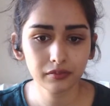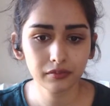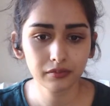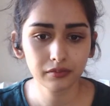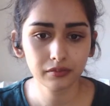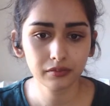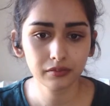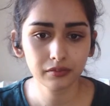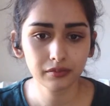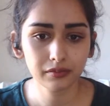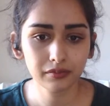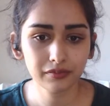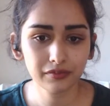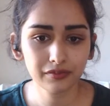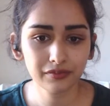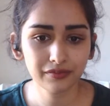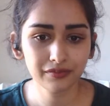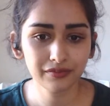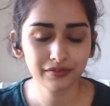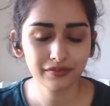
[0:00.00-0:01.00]

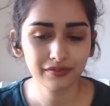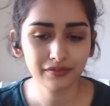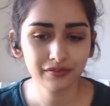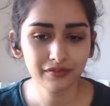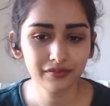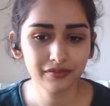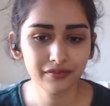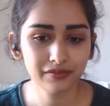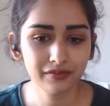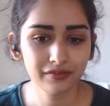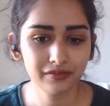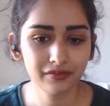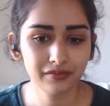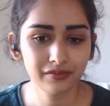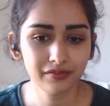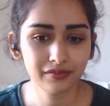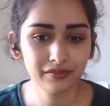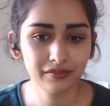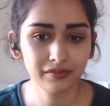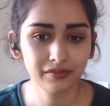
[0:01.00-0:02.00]

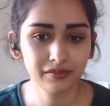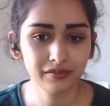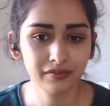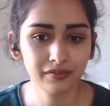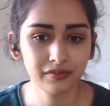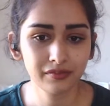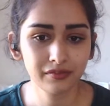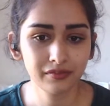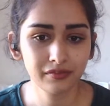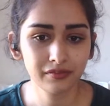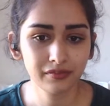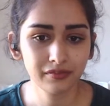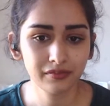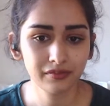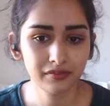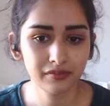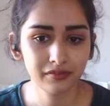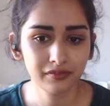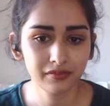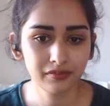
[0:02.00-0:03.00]

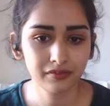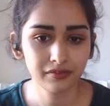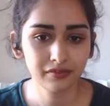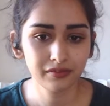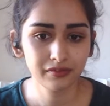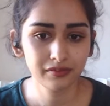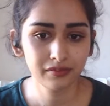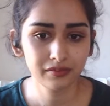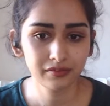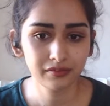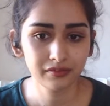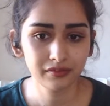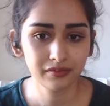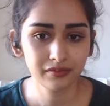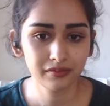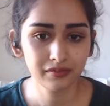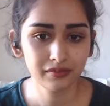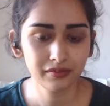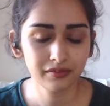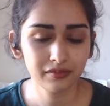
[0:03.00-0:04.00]

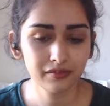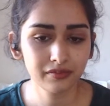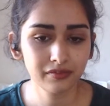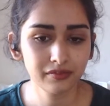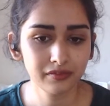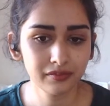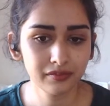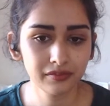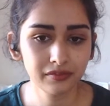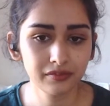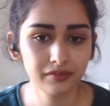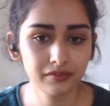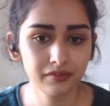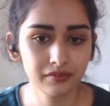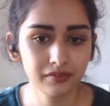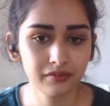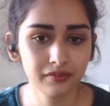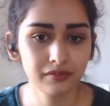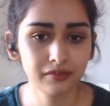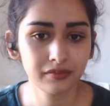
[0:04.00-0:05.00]

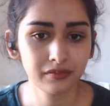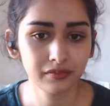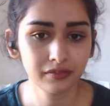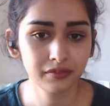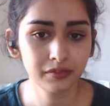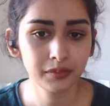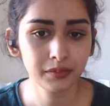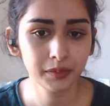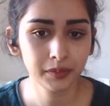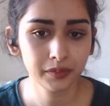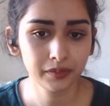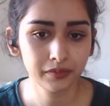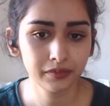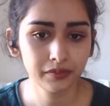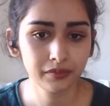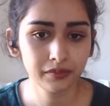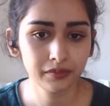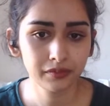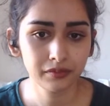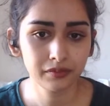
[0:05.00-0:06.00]

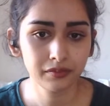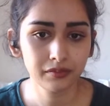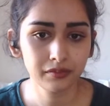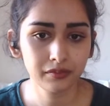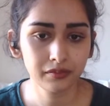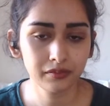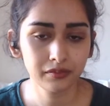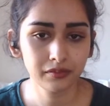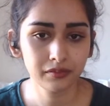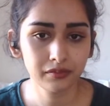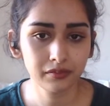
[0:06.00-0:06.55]
[no speech]